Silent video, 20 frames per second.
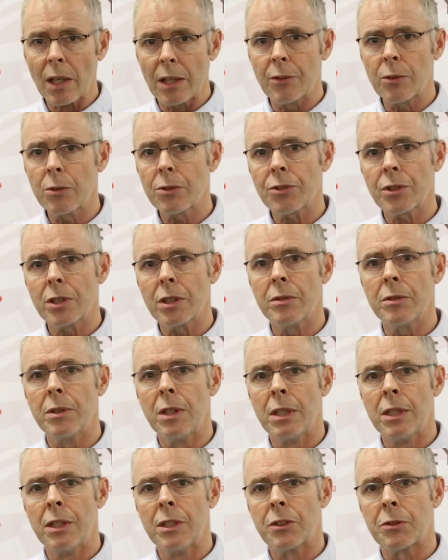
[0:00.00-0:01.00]
and
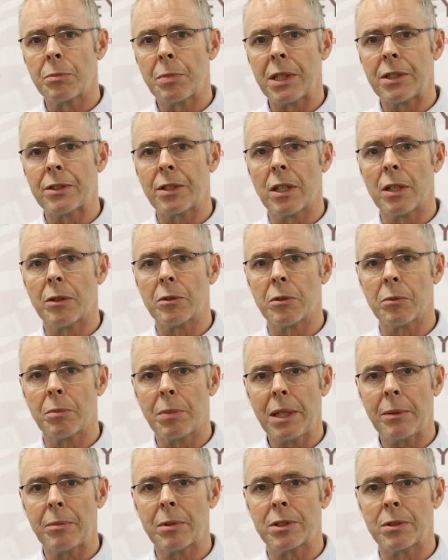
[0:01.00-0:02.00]
also speak to local
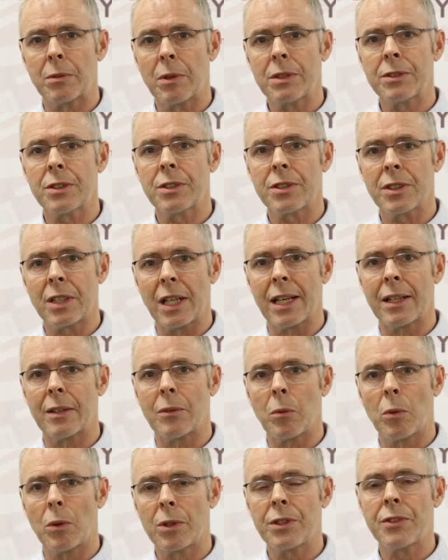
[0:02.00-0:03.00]
people to
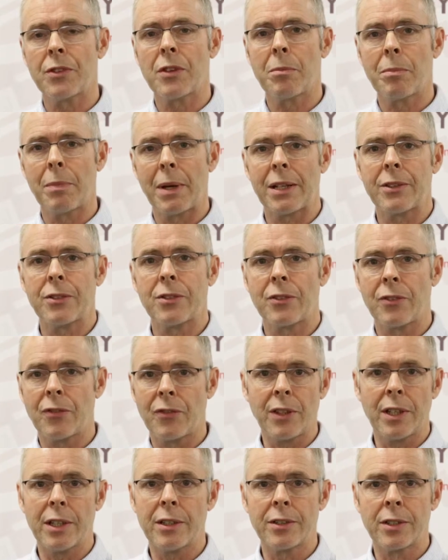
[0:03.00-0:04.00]
understand what is the best
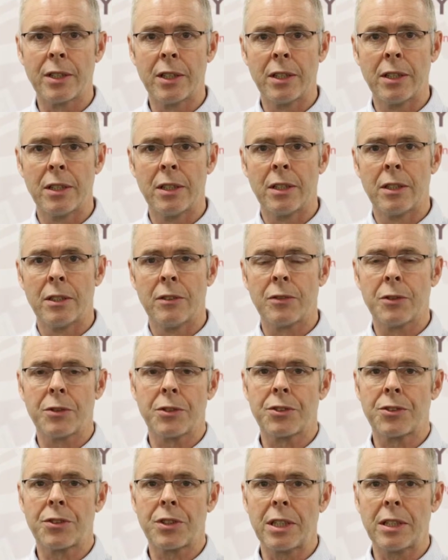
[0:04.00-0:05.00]
fit
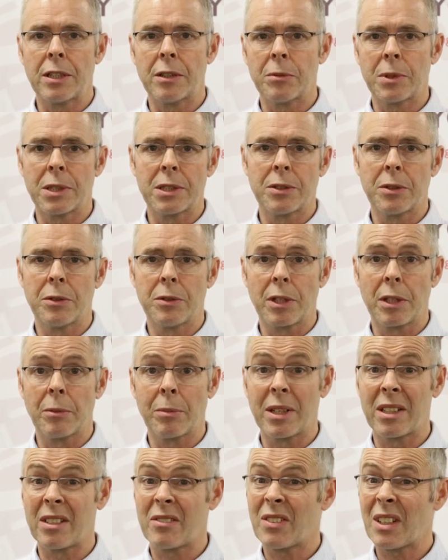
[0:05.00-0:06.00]
for the street that we're talking
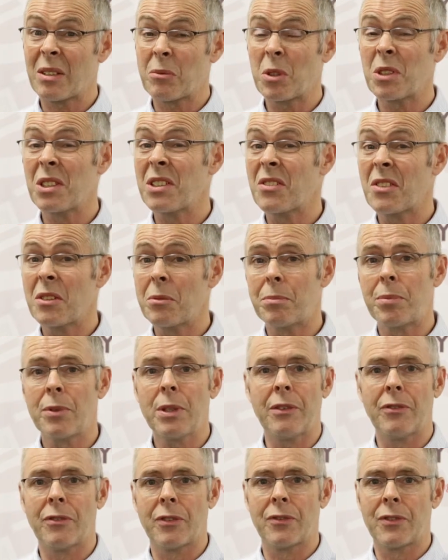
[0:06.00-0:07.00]
about. In fact, what is the
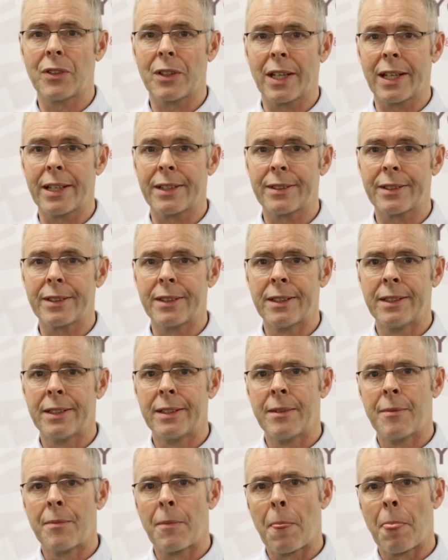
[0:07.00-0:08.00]
brief for that?
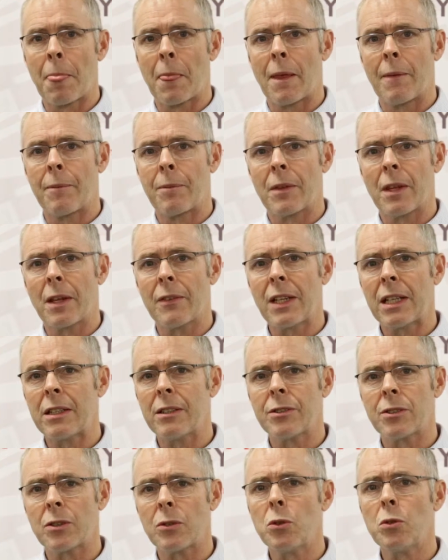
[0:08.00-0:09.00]
And
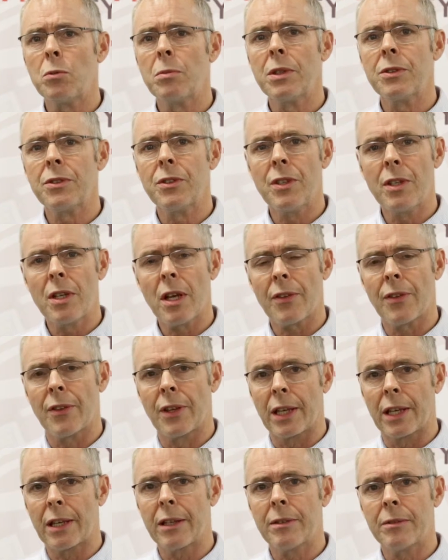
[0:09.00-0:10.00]
then there's almost
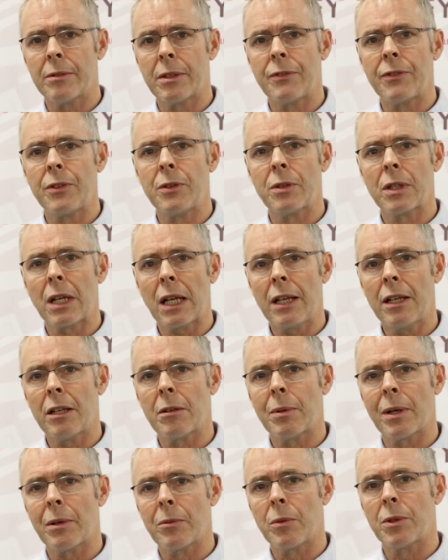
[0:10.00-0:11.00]
nothing, if you're
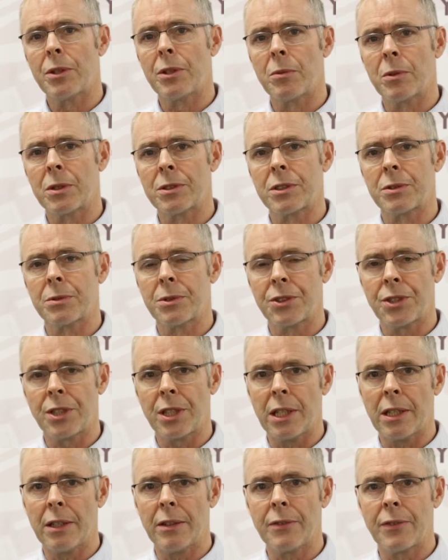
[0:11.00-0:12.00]
clear about what you want to
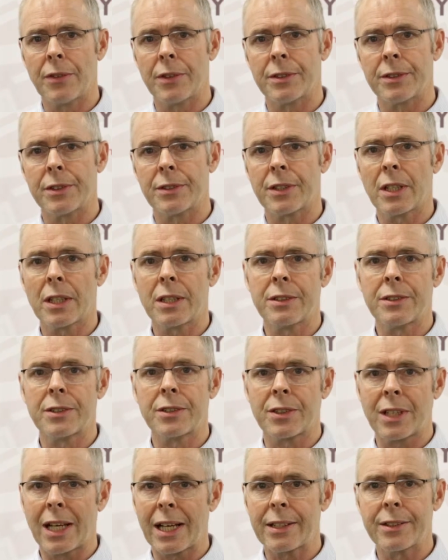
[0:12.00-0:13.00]
achieve, the design
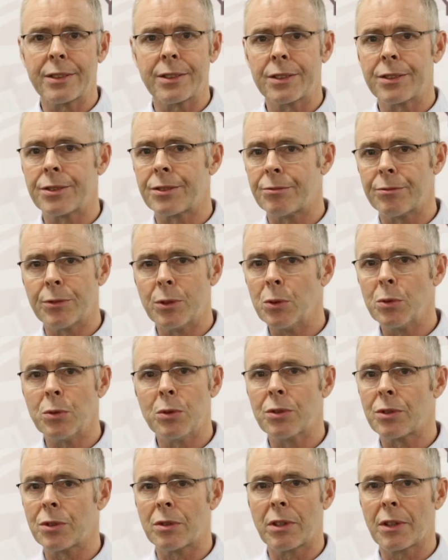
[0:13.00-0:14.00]
standards,
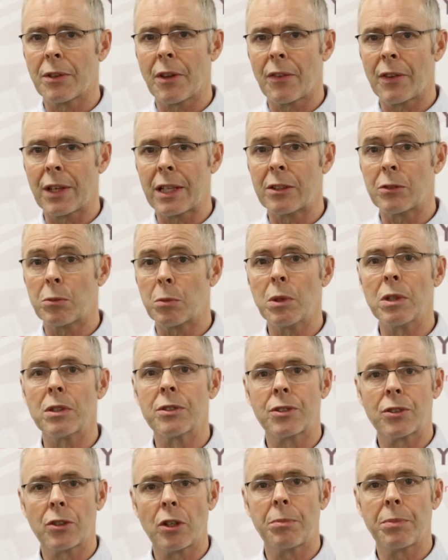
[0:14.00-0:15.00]
rules or other things
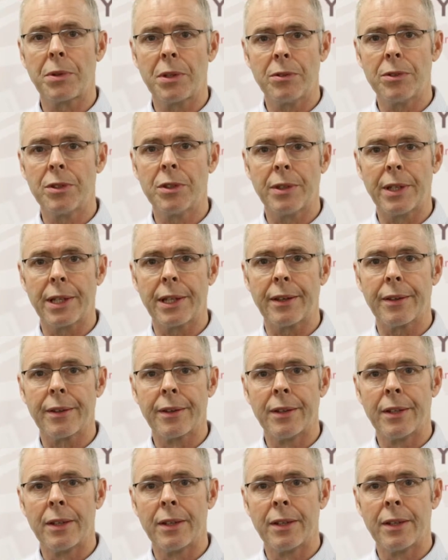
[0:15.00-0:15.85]
will stop you doing